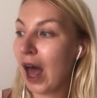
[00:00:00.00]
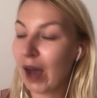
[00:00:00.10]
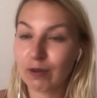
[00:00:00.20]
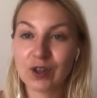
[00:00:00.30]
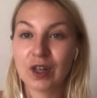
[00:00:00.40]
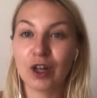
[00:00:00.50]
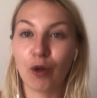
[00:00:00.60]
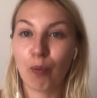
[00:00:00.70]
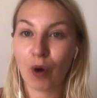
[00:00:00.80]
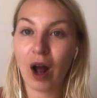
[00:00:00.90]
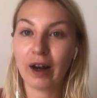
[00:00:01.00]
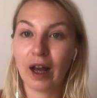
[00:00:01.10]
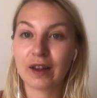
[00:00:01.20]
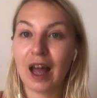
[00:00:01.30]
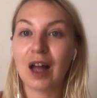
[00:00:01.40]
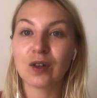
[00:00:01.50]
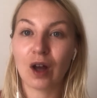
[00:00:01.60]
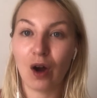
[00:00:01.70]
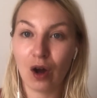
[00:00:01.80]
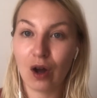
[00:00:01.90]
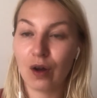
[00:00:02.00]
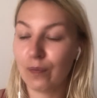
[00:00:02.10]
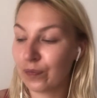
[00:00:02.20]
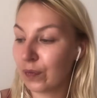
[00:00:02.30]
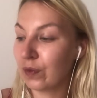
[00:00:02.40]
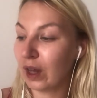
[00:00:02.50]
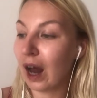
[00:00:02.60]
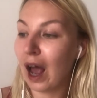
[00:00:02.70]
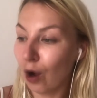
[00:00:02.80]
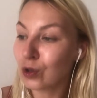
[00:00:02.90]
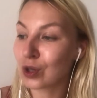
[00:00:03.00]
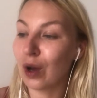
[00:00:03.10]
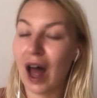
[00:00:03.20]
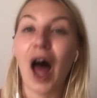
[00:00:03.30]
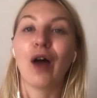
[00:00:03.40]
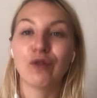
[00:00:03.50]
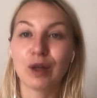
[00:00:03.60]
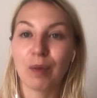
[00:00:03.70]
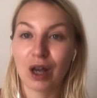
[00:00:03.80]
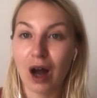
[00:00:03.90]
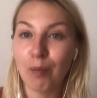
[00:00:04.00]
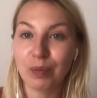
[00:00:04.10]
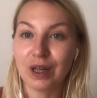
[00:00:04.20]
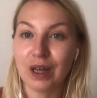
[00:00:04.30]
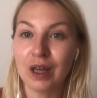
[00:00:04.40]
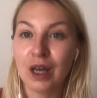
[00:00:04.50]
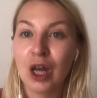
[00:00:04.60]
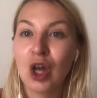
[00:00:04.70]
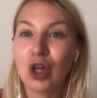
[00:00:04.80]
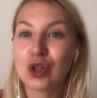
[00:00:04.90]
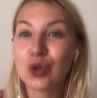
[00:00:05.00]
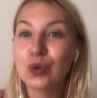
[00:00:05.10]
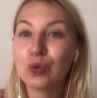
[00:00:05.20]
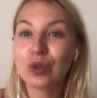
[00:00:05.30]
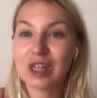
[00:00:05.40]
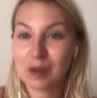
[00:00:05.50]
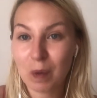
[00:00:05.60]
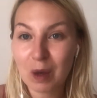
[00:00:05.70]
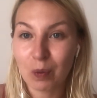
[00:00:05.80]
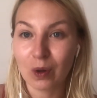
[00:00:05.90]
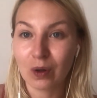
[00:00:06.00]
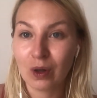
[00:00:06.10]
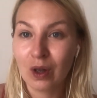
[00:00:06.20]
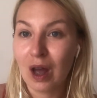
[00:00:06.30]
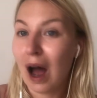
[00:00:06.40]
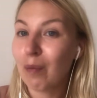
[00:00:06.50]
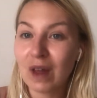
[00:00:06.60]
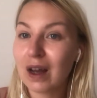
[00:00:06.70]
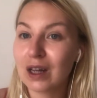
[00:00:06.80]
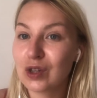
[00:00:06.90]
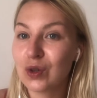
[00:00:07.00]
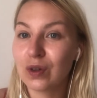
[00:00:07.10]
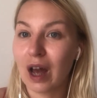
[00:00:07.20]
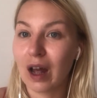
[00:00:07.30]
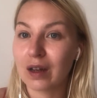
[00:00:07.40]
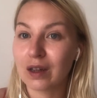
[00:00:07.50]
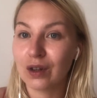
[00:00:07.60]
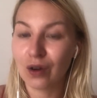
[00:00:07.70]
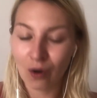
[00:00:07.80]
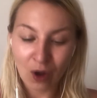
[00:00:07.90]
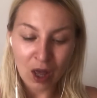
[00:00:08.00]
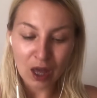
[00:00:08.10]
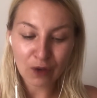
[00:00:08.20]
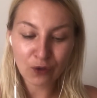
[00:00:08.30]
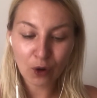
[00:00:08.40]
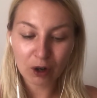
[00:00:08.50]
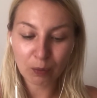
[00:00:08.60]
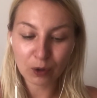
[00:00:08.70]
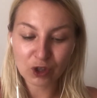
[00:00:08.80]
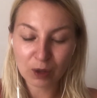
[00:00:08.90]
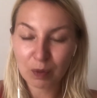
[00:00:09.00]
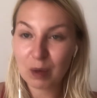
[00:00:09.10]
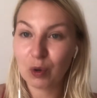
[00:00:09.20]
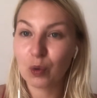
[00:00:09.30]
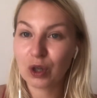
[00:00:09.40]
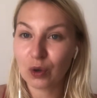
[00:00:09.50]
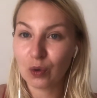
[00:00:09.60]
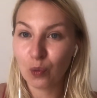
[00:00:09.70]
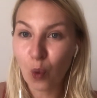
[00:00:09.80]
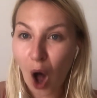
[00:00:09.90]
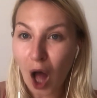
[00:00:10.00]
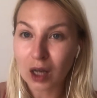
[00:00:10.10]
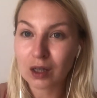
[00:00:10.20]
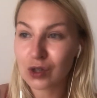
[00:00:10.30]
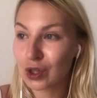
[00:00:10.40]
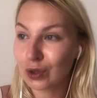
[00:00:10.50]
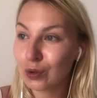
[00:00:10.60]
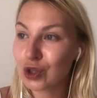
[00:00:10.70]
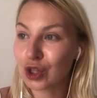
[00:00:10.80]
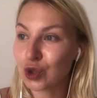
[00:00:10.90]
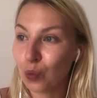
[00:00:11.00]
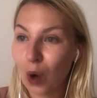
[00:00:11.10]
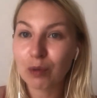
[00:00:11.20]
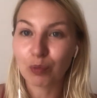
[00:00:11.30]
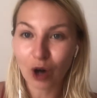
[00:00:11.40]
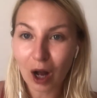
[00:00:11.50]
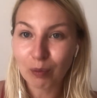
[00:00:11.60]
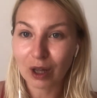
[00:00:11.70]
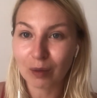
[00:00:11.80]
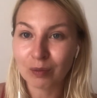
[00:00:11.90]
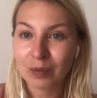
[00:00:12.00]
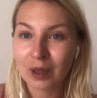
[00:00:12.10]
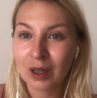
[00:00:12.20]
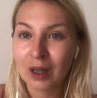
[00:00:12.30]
every single product that I also have in my company to these people. I'm not gonna do that. You know, if you're approaching people with one solution to one problem,